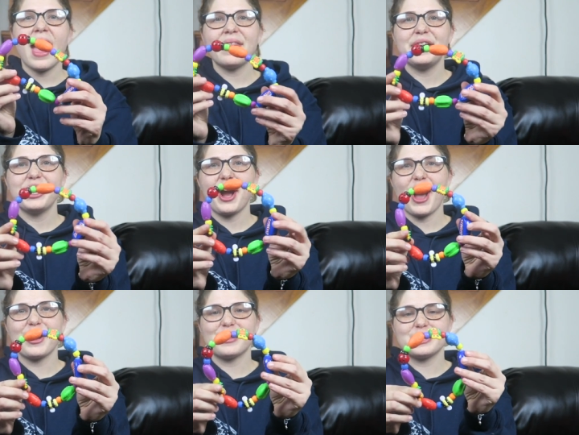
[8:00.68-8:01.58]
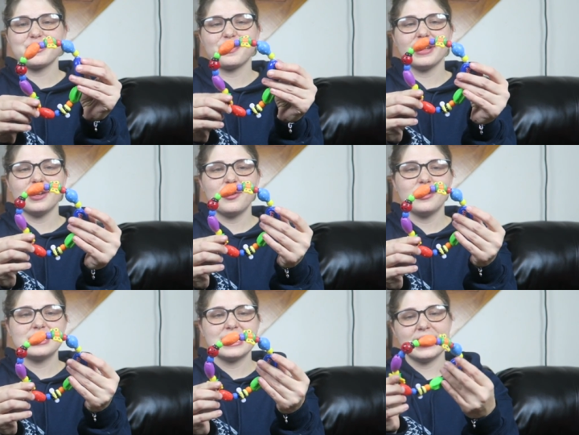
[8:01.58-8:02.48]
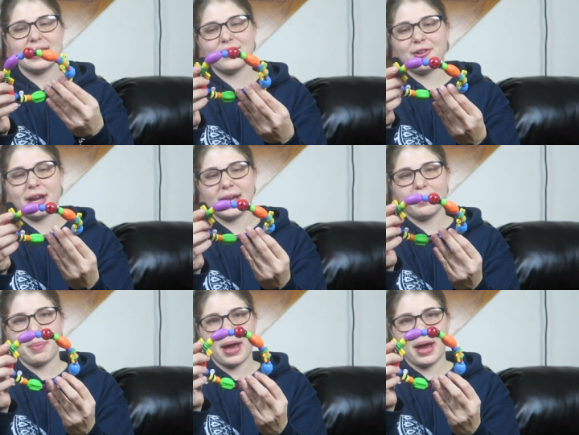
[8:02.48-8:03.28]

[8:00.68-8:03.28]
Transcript: And then he got her this really cool teething ring